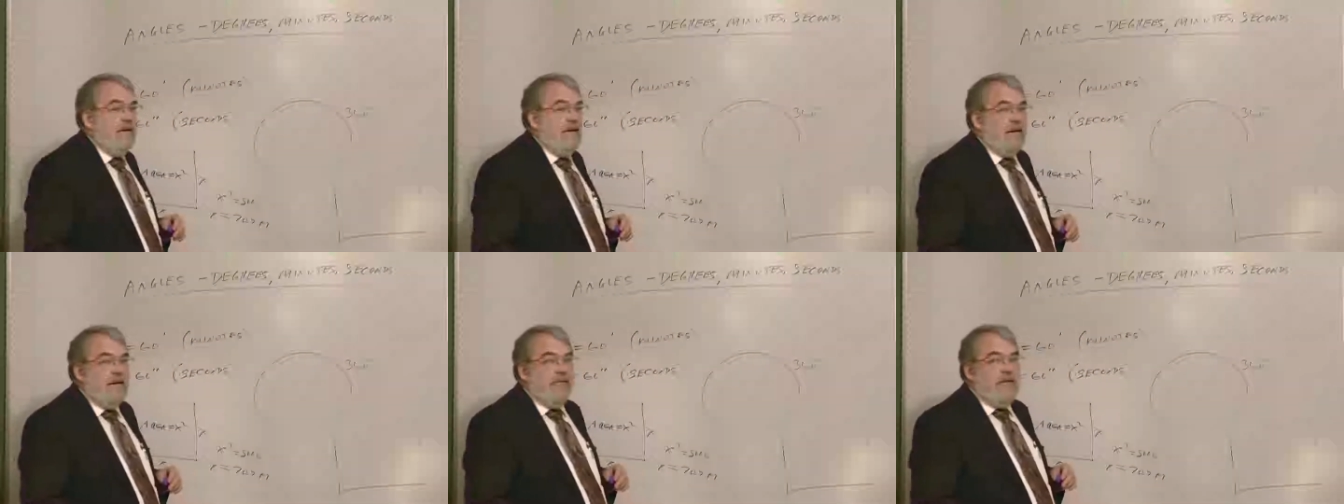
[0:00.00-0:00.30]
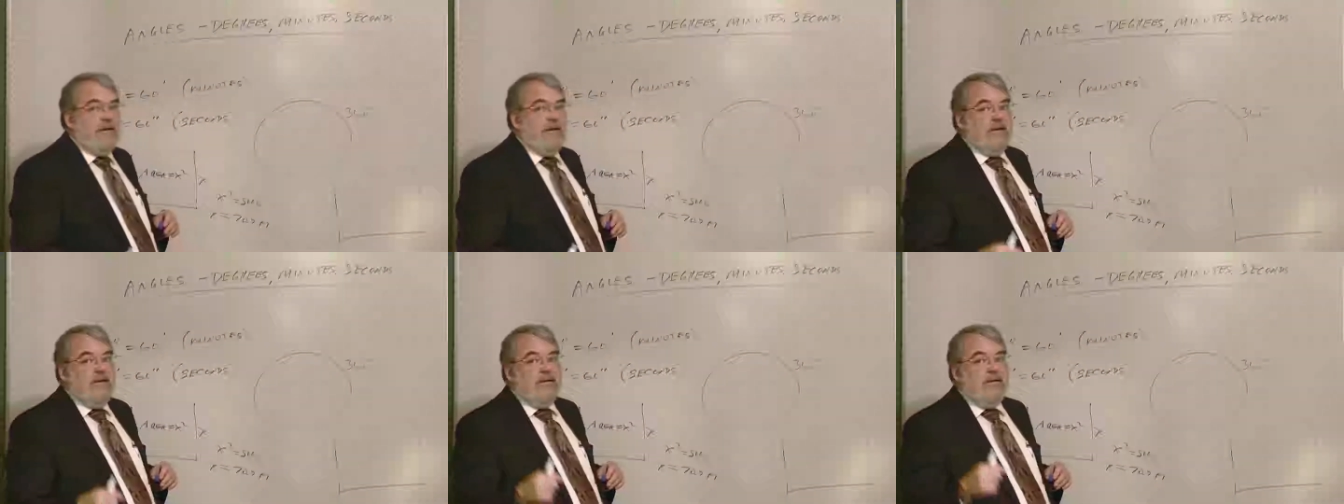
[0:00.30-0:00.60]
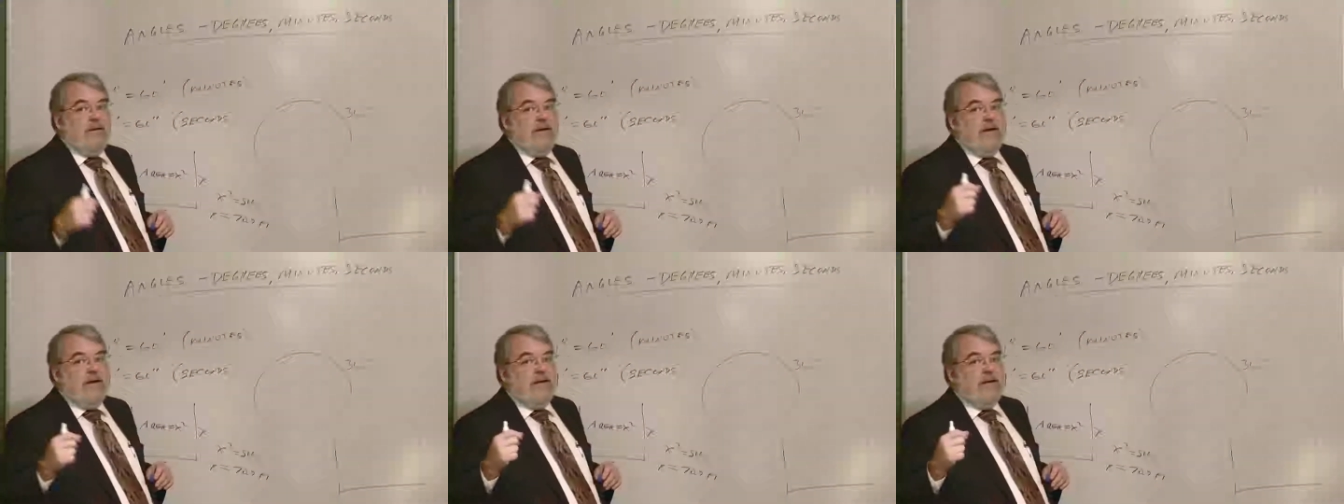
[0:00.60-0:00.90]
given
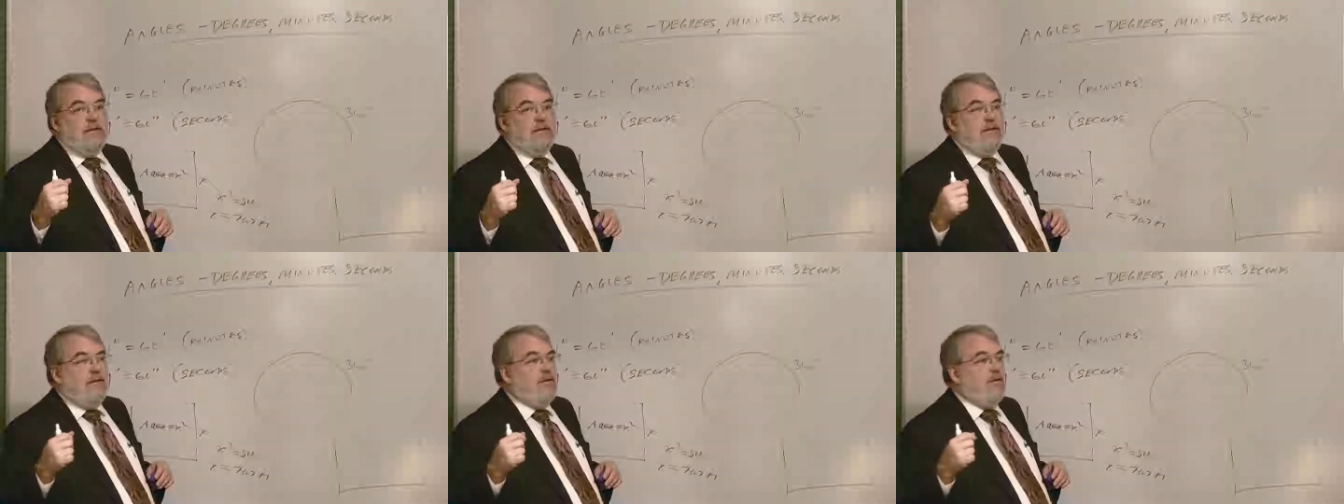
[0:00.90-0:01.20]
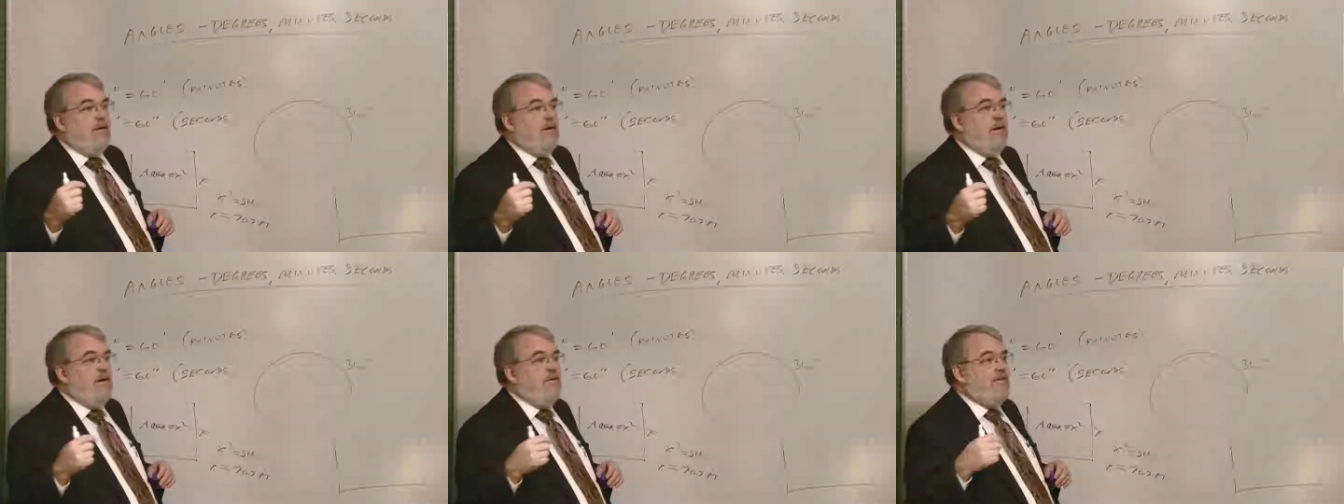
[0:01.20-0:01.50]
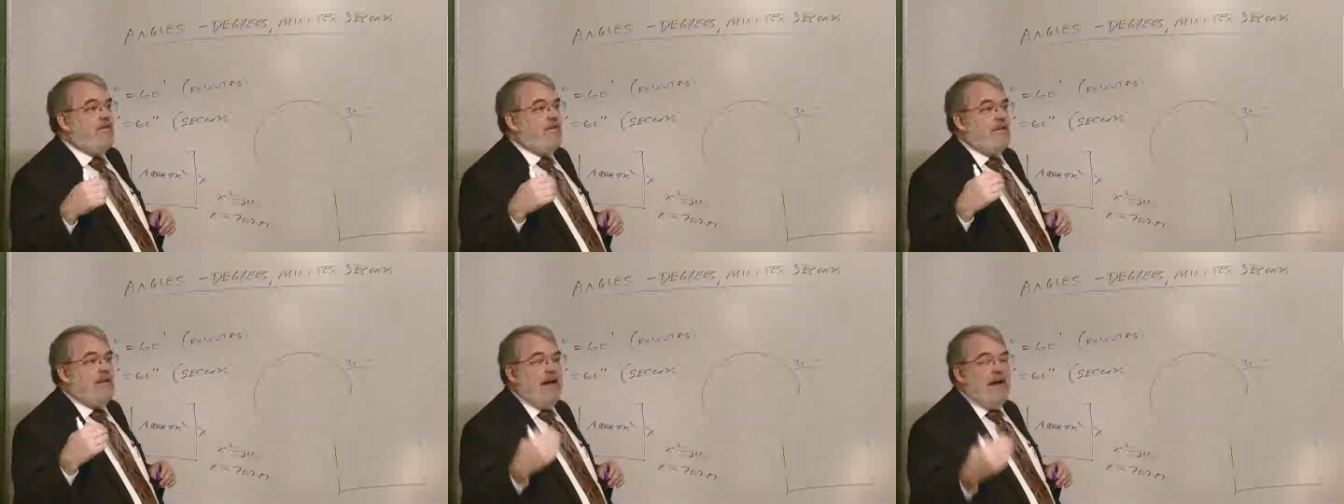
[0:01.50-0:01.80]
in
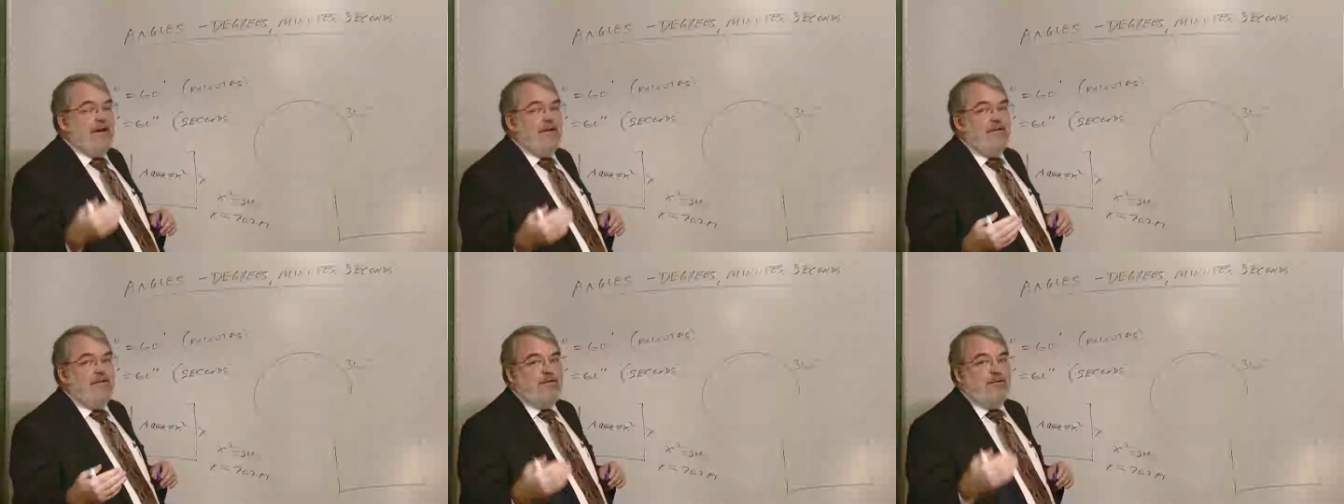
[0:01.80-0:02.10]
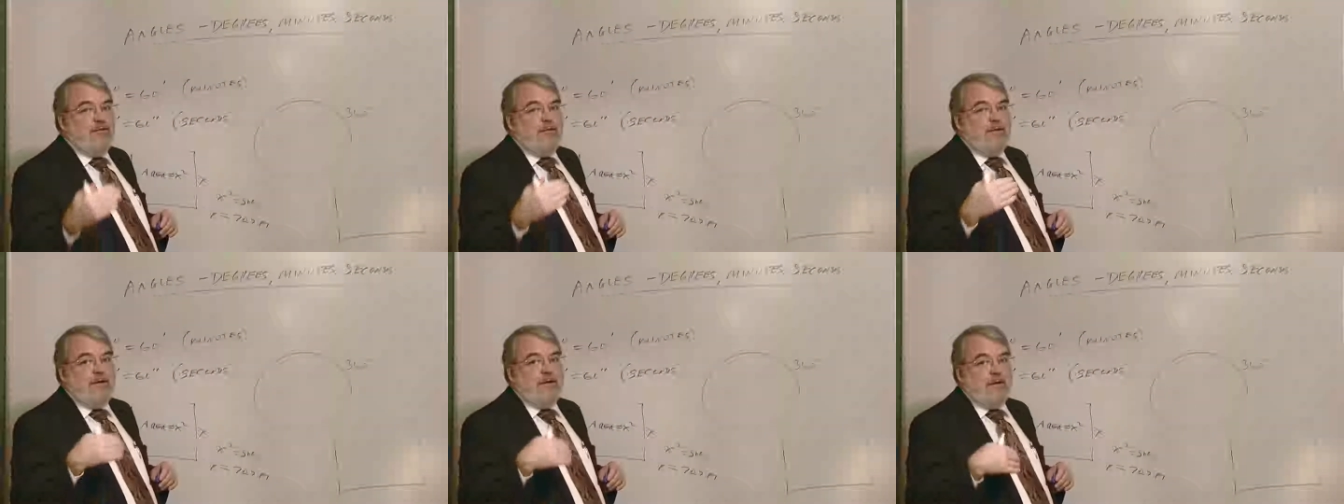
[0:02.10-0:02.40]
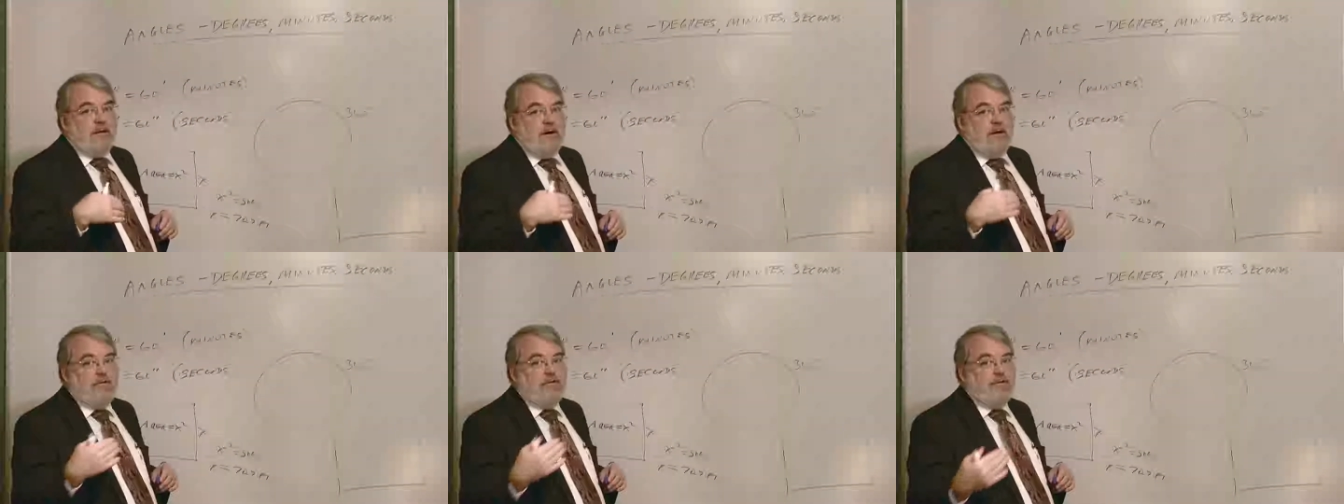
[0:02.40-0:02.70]
degrees, latitude
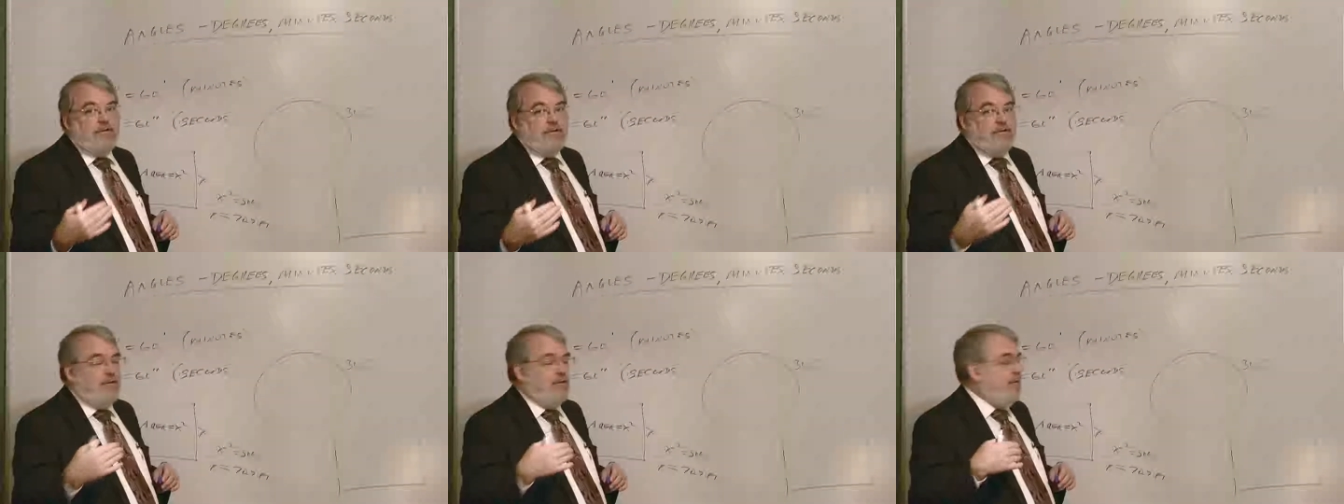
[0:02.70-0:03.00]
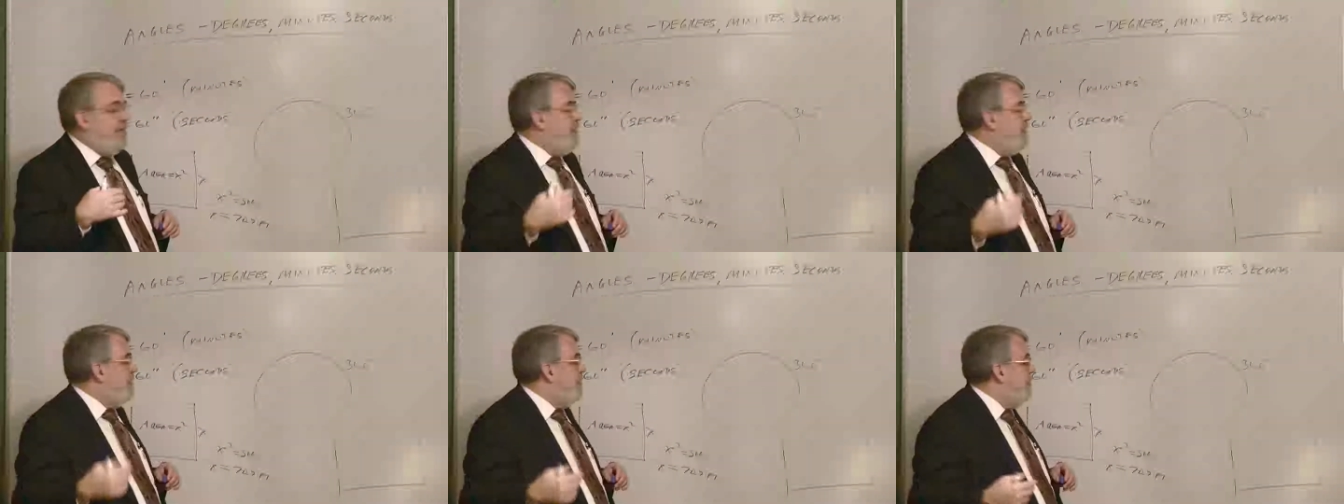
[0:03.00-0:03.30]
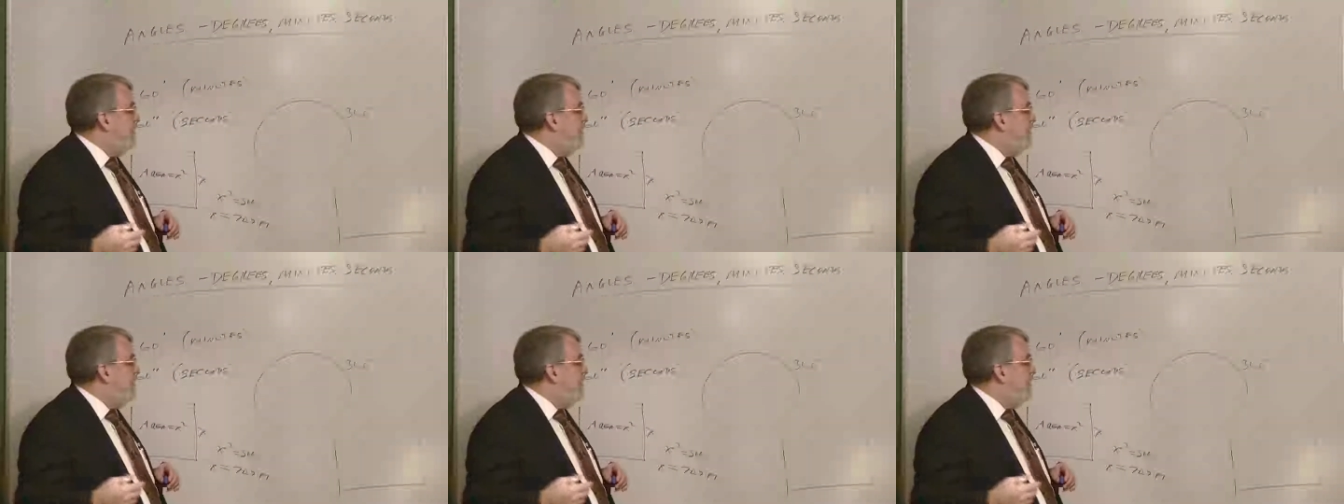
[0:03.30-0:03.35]
and longitude.